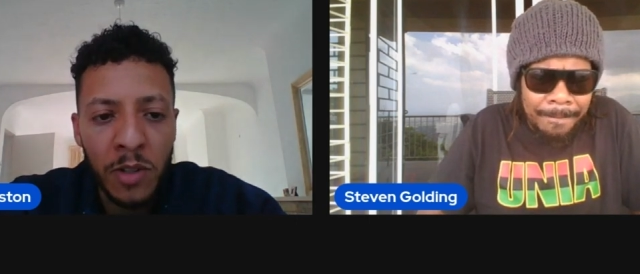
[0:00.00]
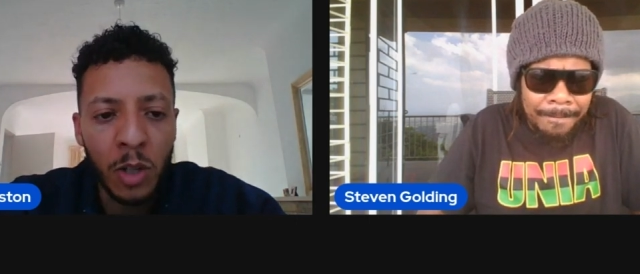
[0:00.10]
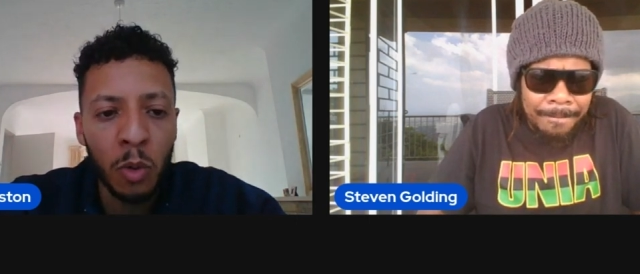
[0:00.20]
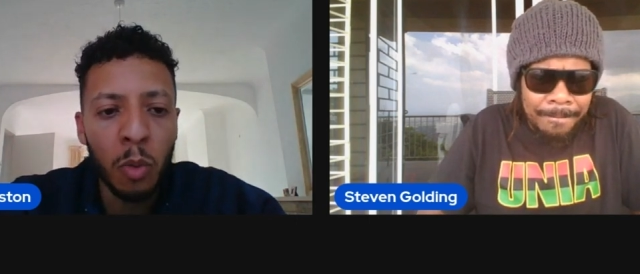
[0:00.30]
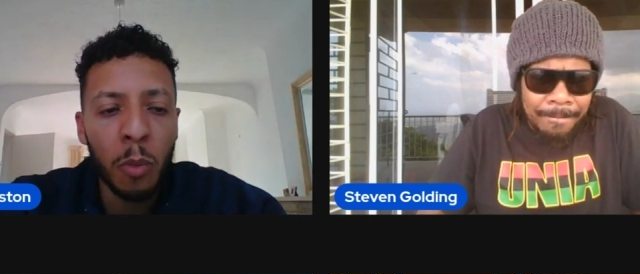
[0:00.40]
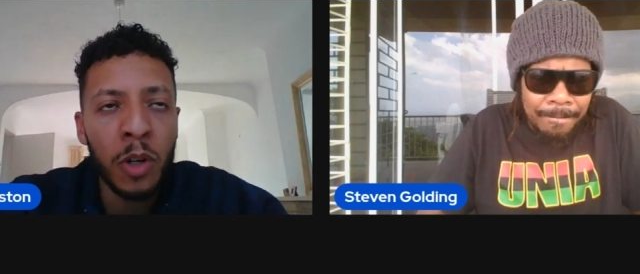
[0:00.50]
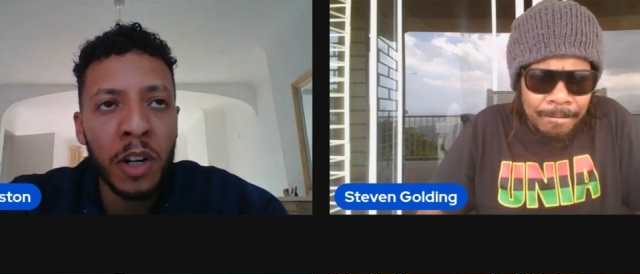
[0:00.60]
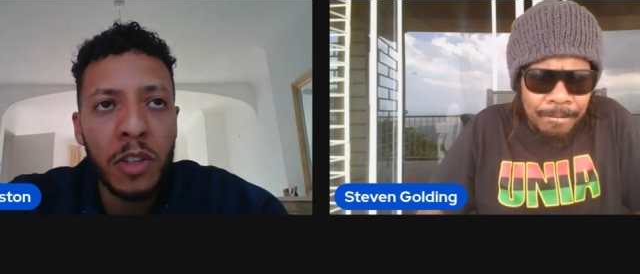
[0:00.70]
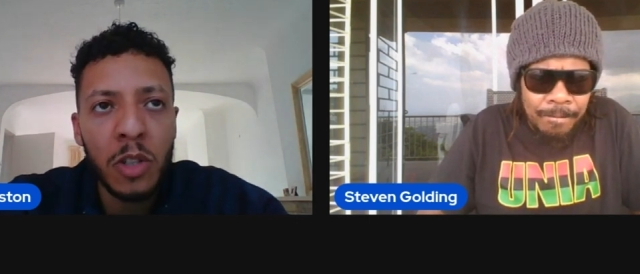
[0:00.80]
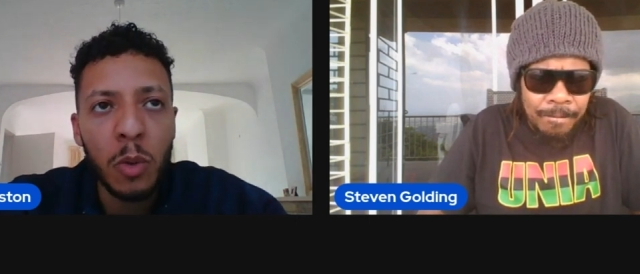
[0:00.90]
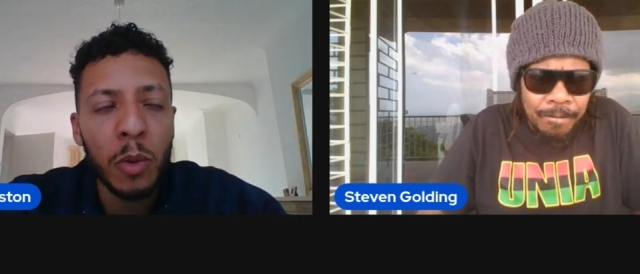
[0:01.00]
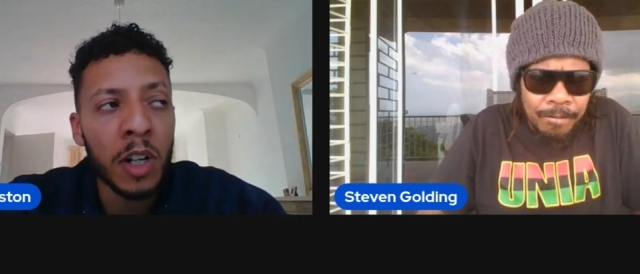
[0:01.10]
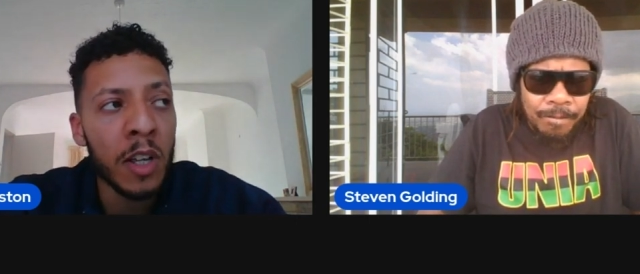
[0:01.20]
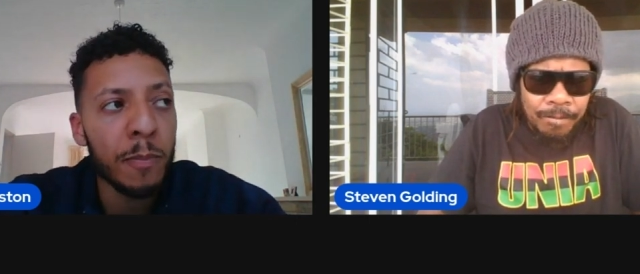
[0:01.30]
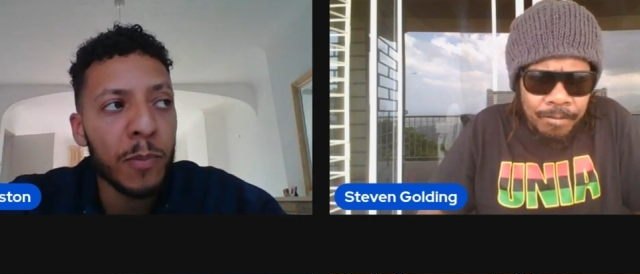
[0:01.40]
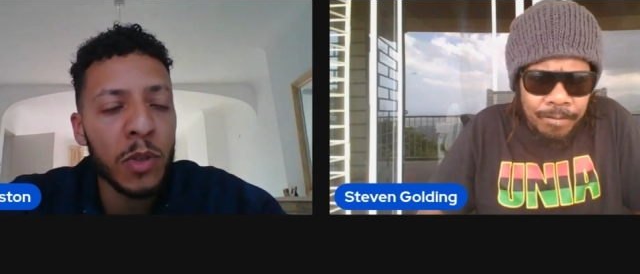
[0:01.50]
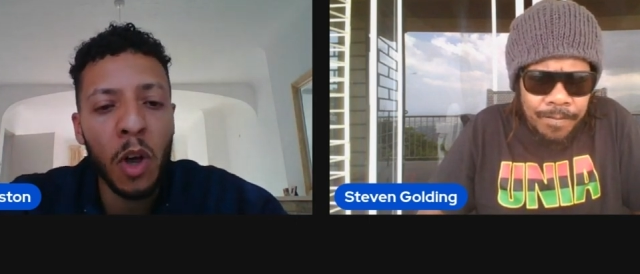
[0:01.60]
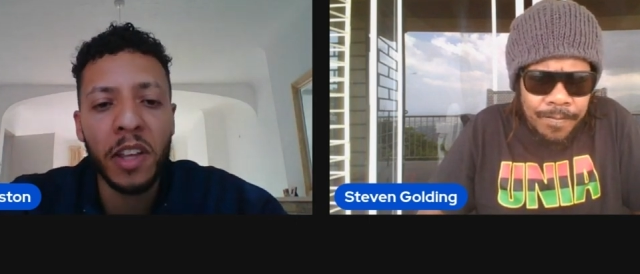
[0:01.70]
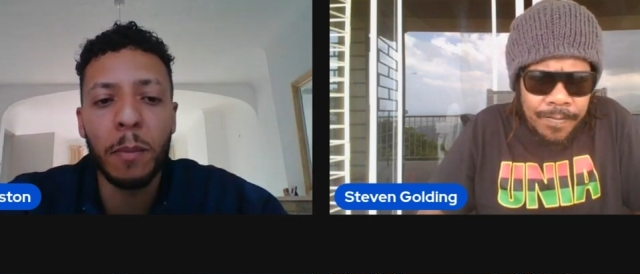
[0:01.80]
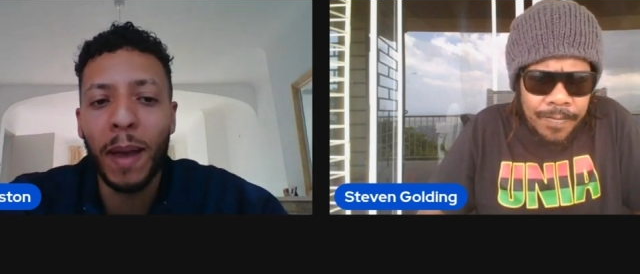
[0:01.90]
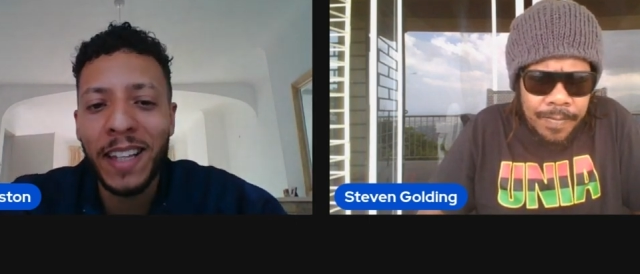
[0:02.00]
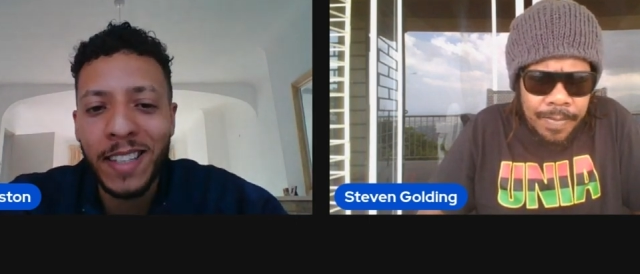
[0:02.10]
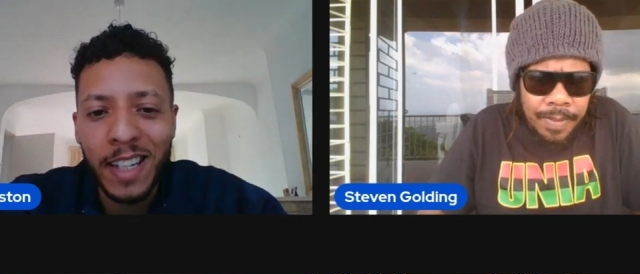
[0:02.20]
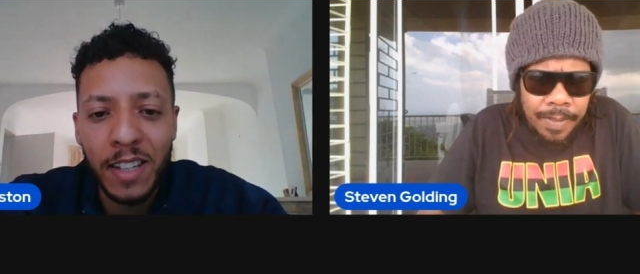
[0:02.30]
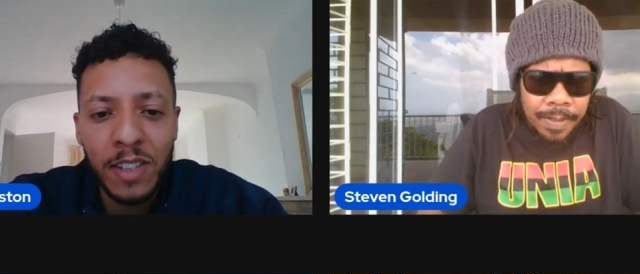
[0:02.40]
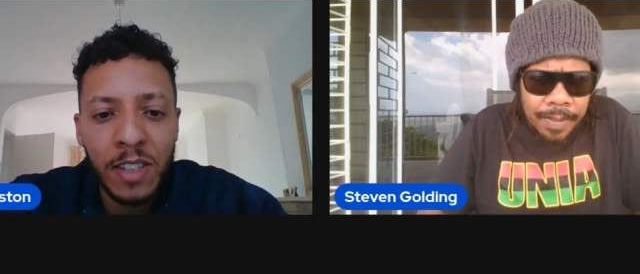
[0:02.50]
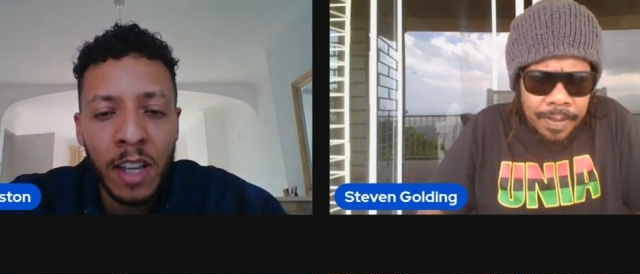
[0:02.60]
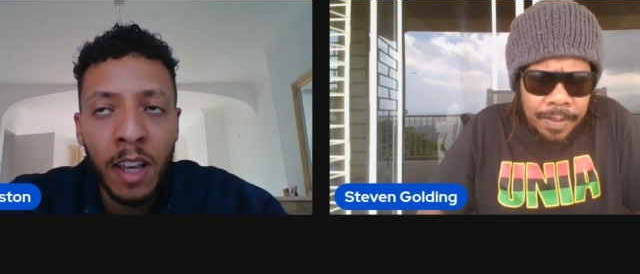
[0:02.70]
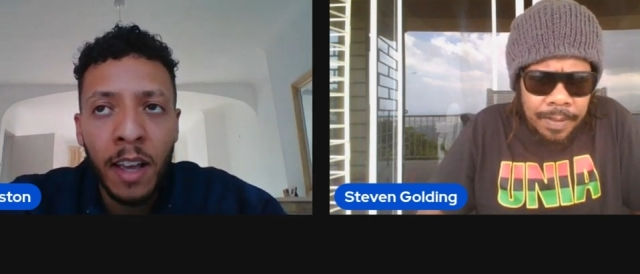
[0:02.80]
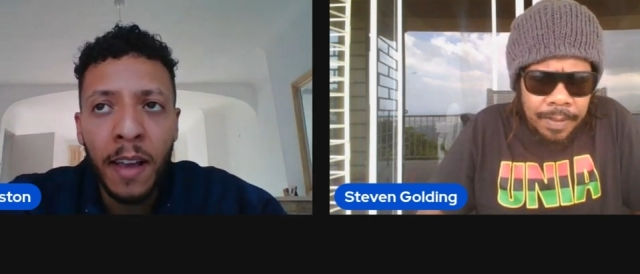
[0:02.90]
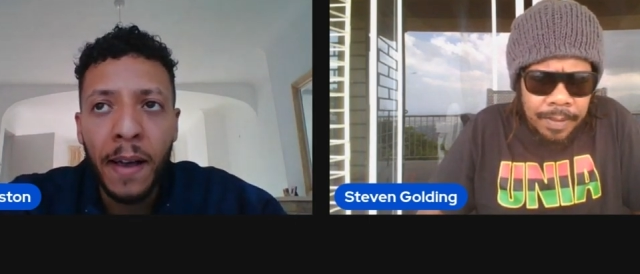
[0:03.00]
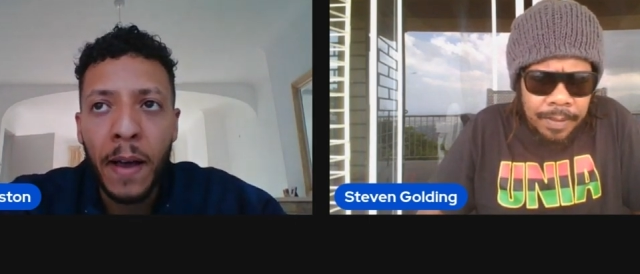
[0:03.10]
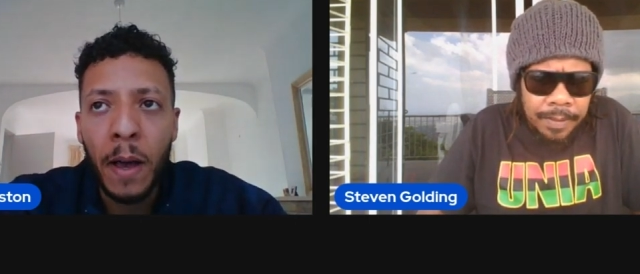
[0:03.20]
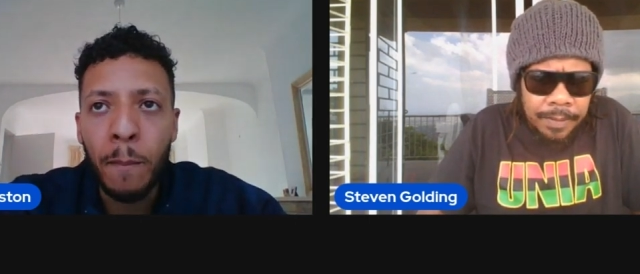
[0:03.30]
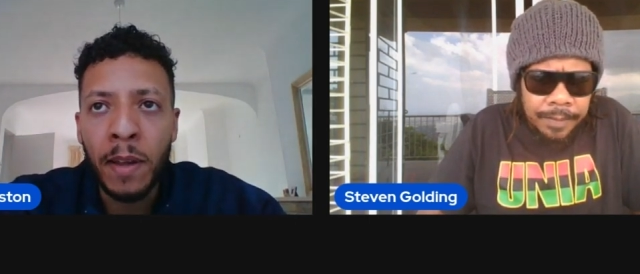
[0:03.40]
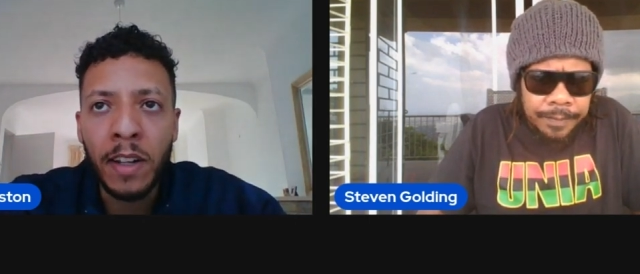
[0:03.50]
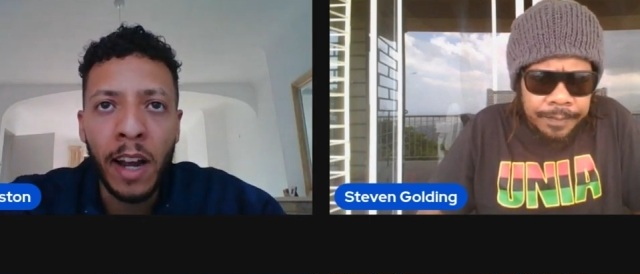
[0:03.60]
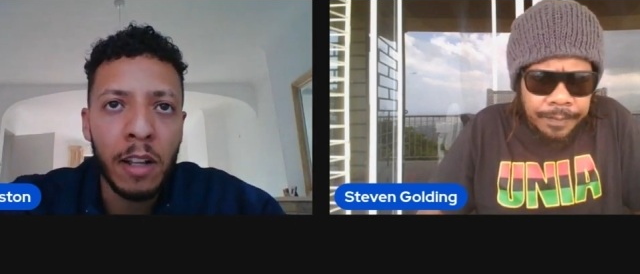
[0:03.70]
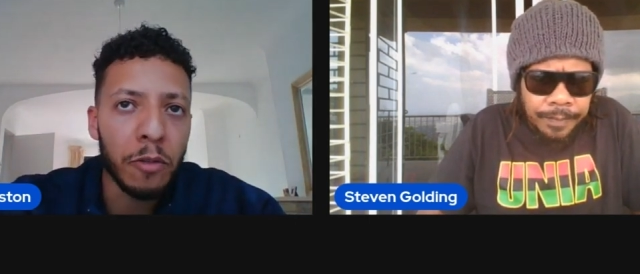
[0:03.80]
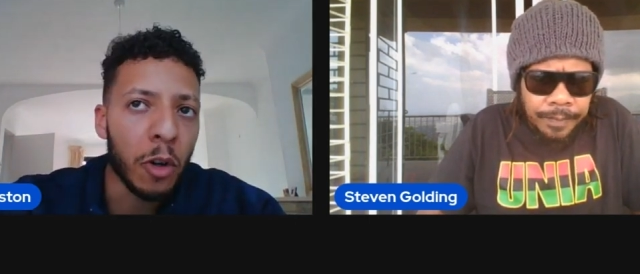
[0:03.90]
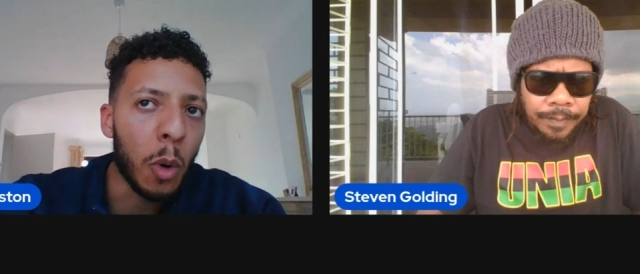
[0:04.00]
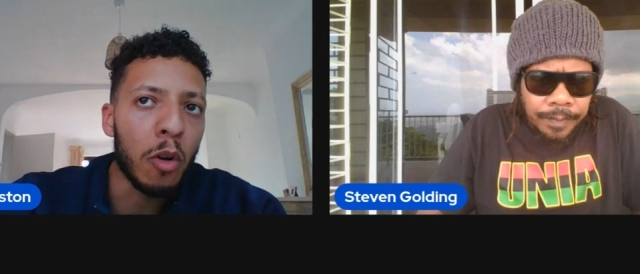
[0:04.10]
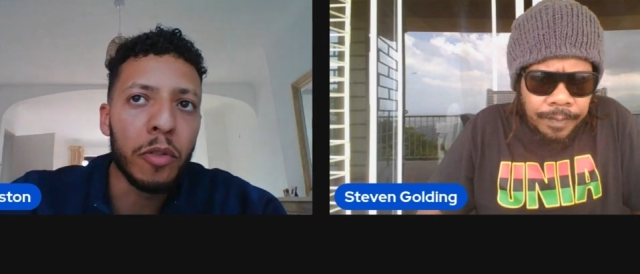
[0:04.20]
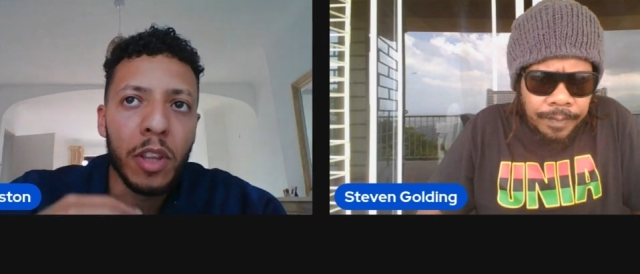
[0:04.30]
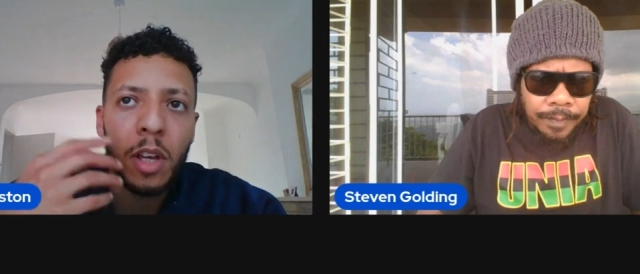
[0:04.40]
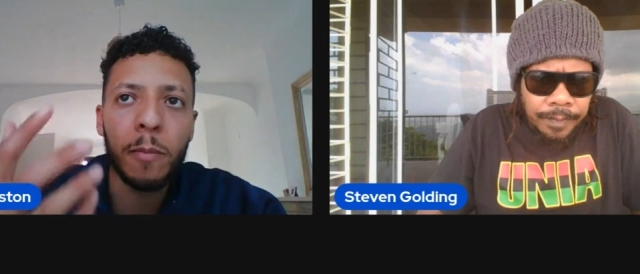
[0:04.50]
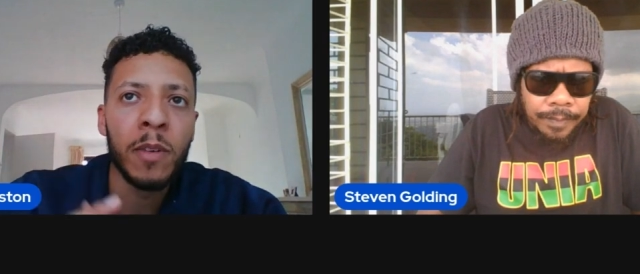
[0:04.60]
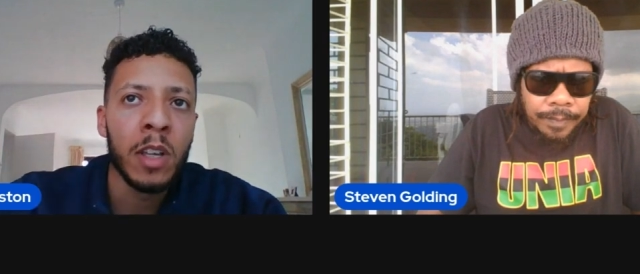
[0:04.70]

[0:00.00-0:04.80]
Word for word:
Speaker 1: So, what we're going to do, we're going to start at the basics um, and kind of go over the